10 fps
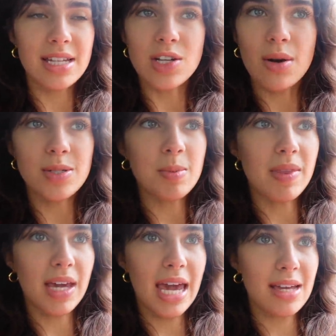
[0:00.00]
It's always been
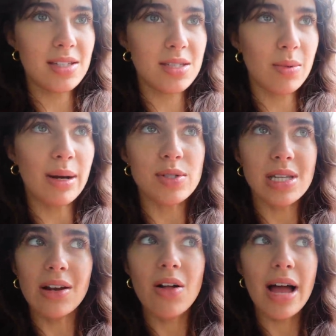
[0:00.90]
the case. When I was
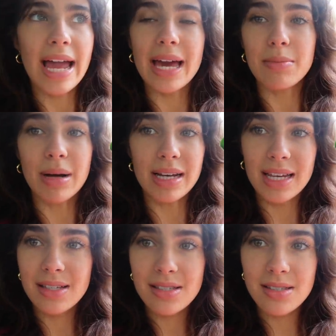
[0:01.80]
little, I had
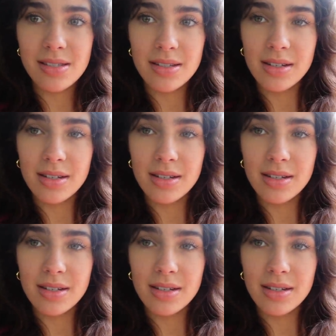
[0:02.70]
bunnies.